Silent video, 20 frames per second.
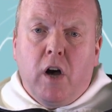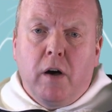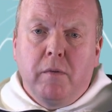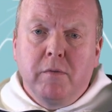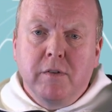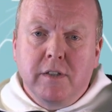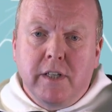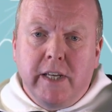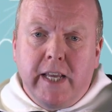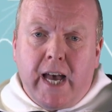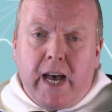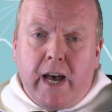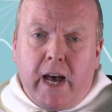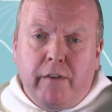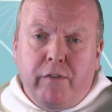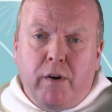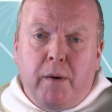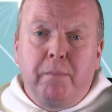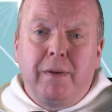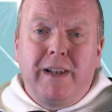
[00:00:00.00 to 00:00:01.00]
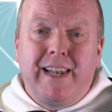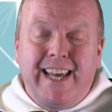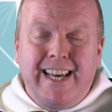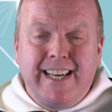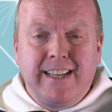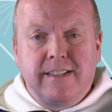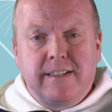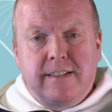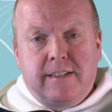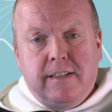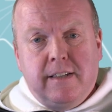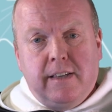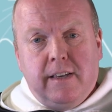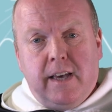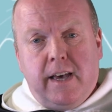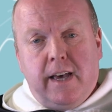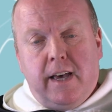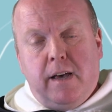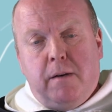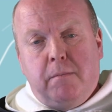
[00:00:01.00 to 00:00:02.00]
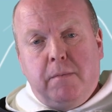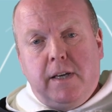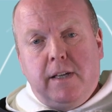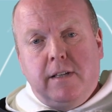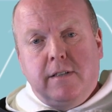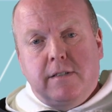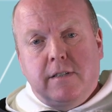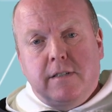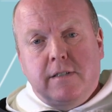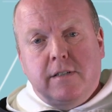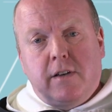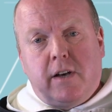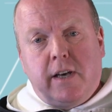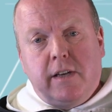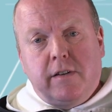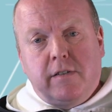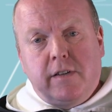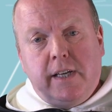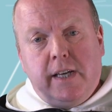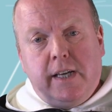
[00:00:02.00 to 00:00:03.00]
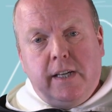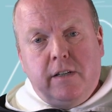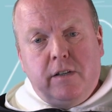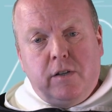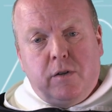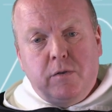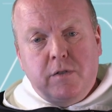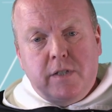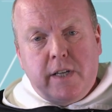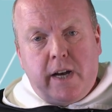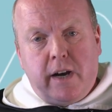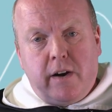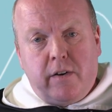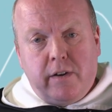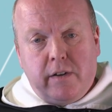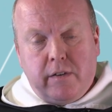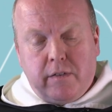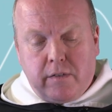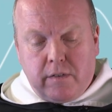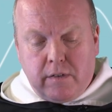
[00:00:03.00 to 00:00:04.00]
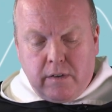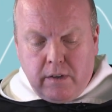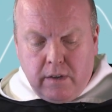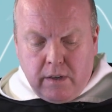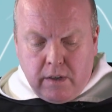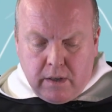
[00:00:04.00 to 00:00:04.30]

obviously have our place um, in society in those areas.